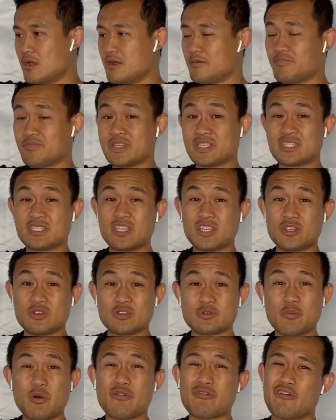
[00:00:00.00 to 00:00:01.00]
is to use
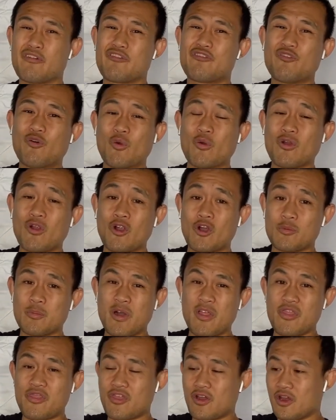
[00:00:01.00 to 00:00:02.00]
more of a forearm,
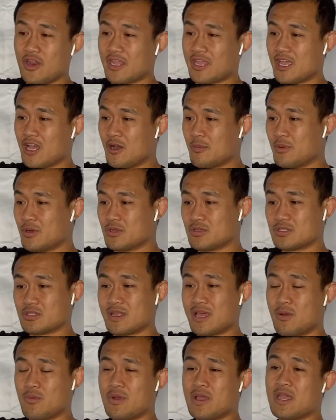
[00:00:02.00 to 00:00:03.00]
a thudding elbow. So that
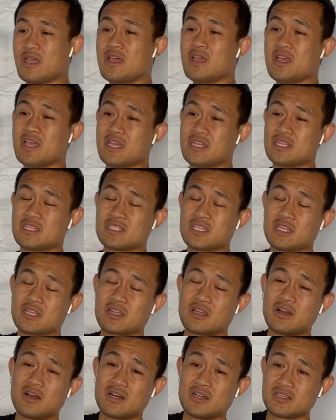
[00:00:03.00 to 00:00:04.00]
way it doesn't
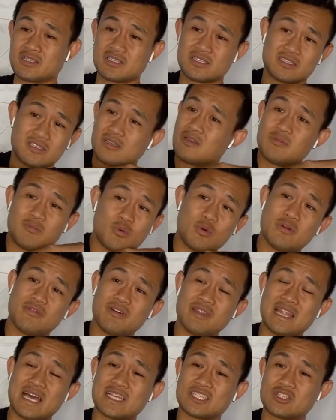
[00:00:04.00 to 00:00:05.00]
cause more of a
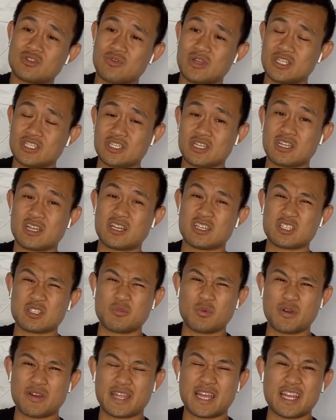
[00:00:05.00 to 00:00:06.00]
laceration, it causes more
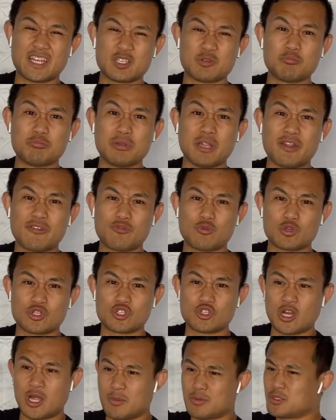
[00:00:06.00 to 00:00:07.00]
kind of just blunt force
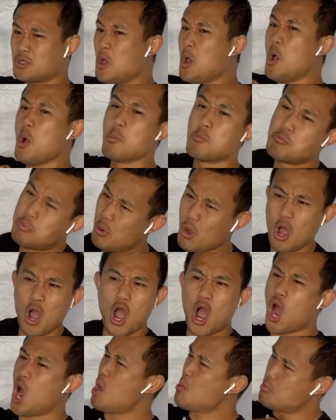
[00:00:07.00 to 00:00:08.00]
traumas. Bah,
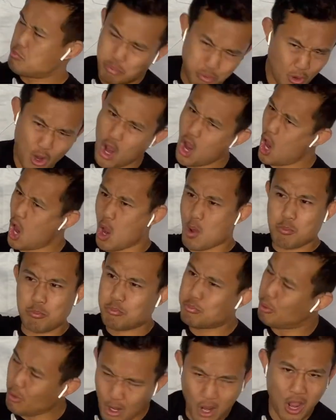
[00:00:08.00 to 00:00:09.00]
bah,
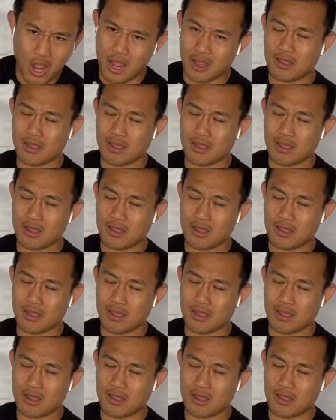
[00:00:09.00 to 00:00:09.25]
bah.